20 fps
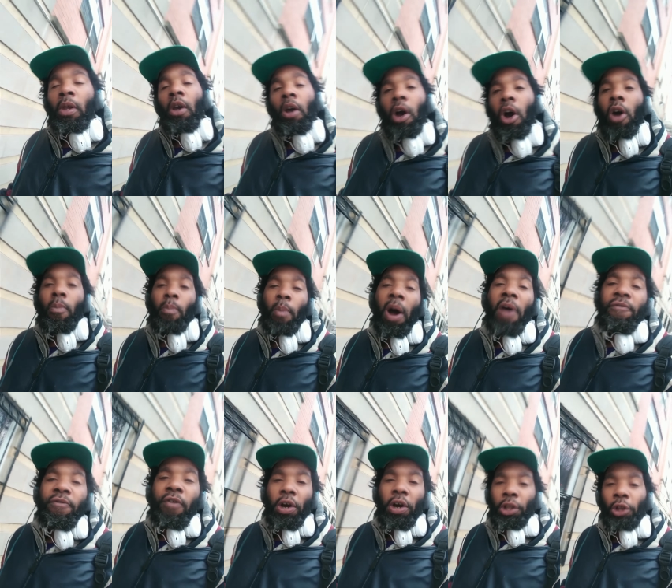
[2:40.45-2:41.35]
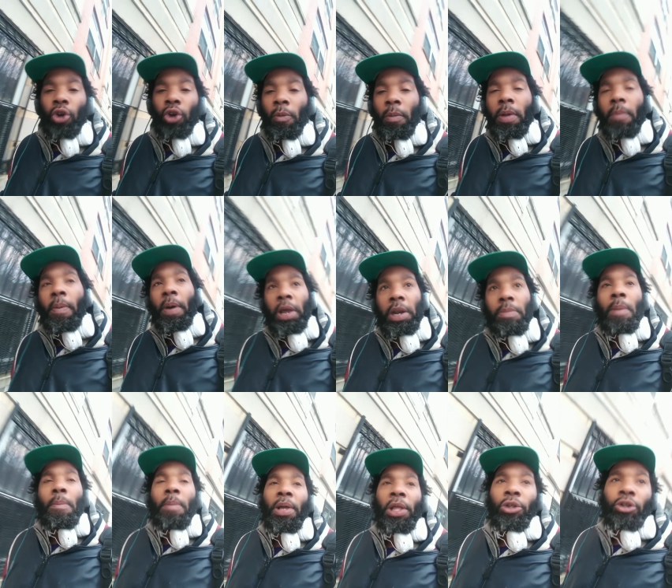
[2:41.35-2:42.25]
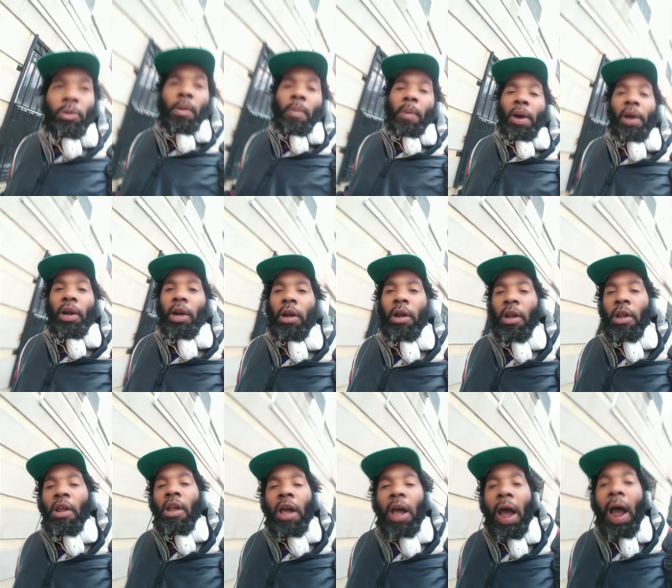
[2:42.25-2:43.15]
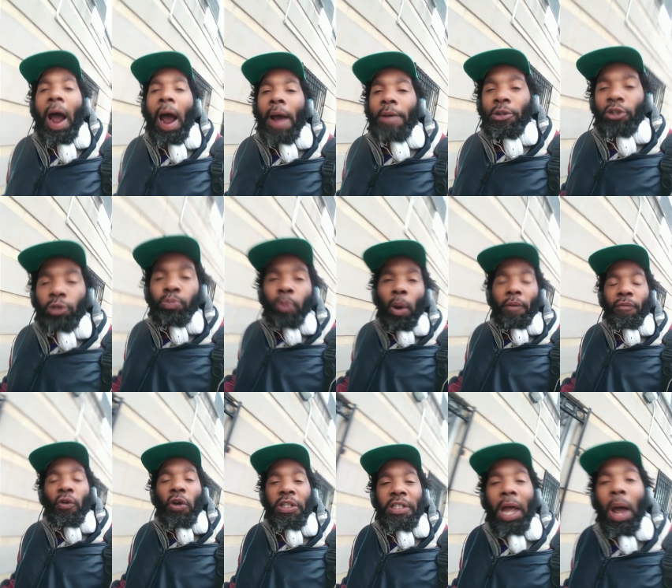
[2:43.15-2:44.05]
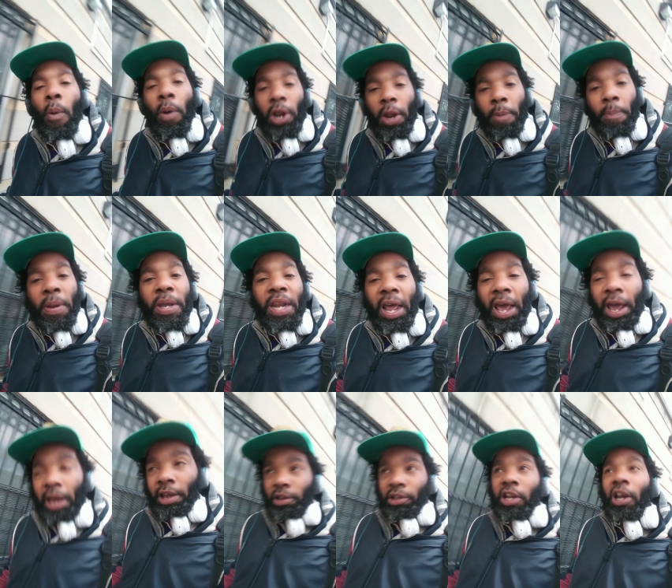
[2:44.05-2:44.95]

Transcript: oh, my father taught me better, my mother taught me better. I'm disrespectful because I want to be that.